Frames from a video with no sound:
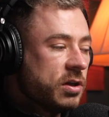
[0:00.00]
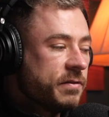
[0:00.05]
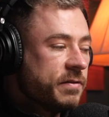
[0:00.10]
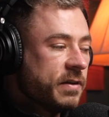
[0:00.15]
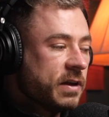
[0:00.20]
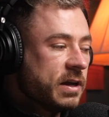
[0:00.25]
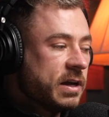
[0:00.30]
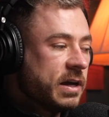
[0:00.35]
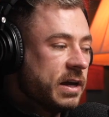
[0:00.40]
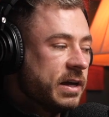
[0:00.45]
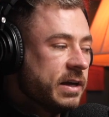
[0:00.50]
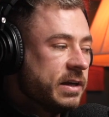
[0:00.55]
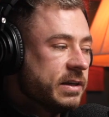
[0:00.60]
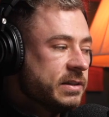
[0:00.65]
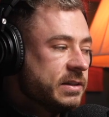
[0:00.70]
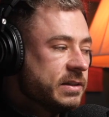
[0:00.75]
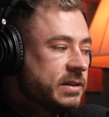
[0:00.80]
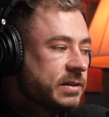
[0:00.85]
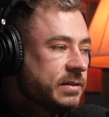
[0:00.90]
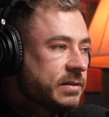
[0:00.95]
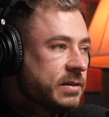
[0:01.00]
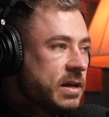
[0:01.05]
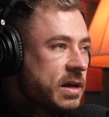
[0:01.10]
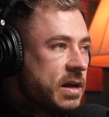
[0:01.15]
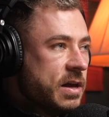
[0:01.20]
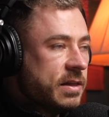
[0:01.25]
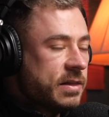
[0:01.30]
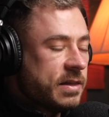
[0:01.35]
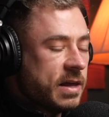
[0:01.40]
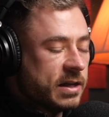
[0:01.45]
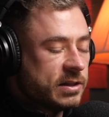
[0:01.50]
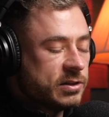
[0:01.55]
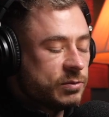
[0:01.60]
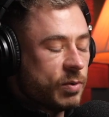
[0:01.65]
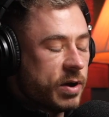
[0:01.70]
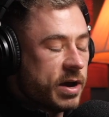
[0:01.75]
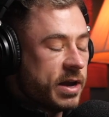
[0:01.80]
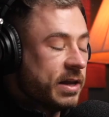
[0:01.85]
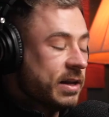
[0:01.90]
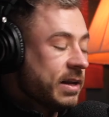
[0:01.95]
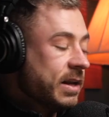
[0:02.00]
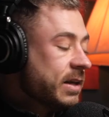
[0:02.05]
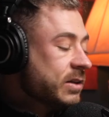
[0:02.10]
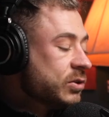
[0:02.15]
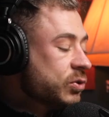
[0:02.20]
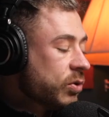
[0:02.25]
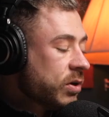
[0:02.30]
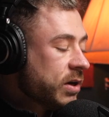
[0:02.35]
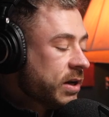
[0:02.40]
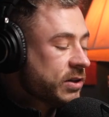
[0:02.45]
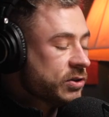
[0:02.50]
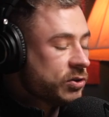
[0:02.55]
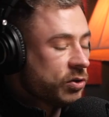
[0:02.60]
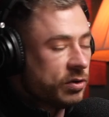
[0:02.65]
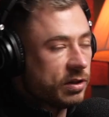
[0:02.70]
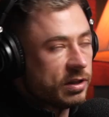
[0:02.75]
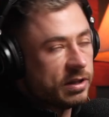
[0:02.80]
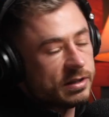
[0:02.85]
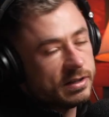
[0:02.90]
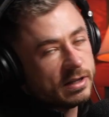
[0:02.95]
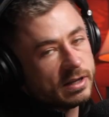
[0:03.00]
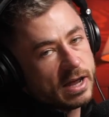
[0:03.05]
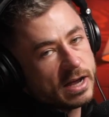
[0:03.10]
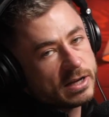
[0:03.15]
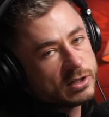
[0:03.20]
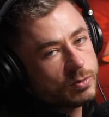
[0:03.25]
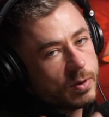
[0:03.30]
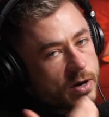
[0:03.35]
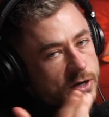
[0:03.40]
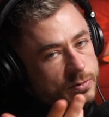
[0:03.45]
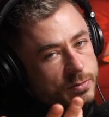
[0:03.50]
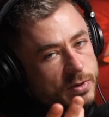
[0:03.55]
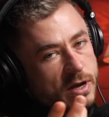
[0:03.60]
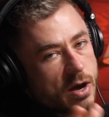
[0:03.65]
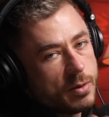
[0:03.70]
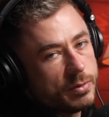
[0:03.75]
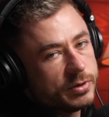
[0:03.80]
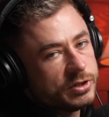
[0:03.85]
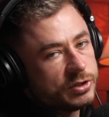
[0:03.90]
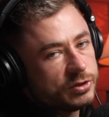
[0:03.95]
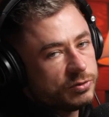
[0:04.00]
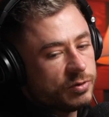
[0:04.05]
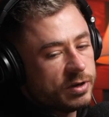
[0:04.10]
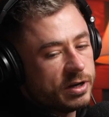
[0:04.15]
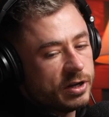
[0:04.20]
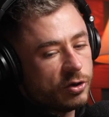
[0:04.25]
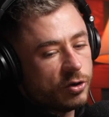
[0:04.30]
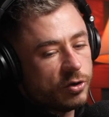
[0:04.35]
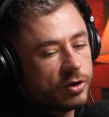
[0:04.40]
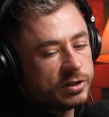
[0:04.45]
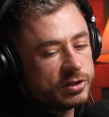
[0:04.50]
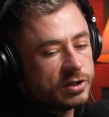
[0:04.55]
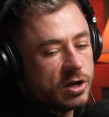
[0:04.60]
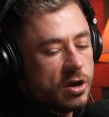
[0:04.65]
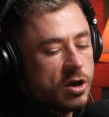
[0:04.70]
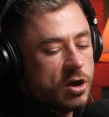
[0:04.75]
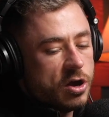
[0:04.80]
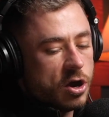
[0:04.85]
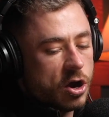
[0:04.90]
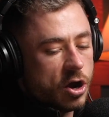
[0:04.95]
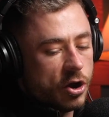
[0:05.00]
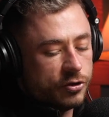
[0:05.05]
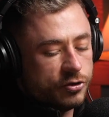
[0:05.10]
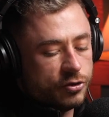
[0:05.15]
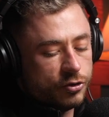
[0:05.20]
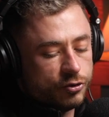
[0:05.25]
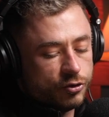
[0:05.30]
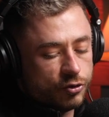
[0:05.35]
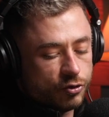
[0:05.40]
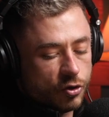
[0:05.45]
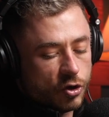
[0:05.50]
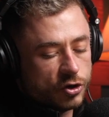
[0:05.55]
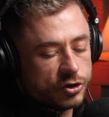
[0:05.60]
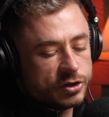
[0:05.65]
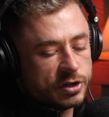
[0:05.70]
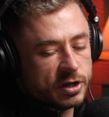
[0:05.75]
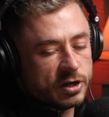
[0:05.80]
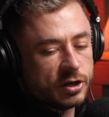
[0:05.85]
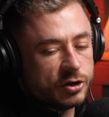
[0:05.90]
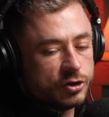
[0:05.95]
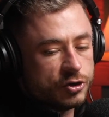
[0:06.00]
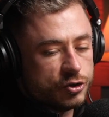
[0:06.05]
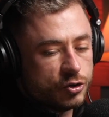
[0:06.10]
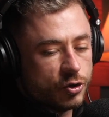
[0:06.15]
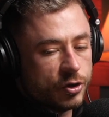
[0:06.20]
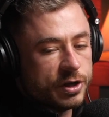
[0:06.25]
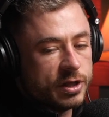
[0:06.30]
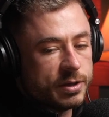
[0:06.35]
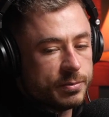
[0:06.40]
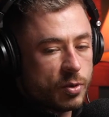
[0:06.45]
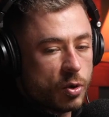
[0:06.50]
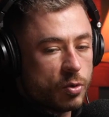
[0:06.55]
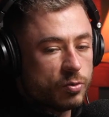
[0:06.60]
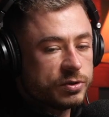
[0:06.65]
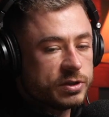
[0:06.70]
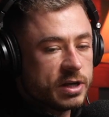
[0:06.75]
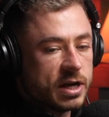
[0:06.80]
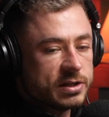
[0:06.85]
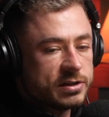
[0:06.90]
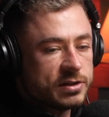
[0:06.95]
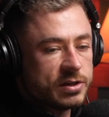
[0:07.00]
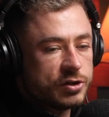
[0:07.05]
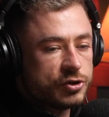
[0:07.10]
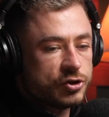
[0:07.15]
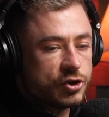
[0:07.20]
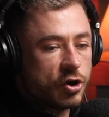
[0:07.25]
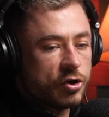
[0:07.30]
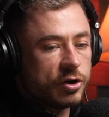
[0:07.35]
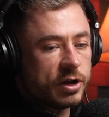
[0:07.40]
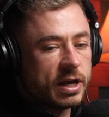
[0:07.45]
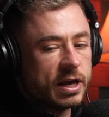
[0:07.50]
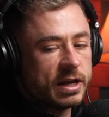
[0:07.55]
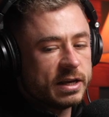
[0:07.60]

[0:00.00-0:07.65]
I think that's why it sort of leads on to the next question we have, which is really good, is how to trust and enjoy the process and the journey.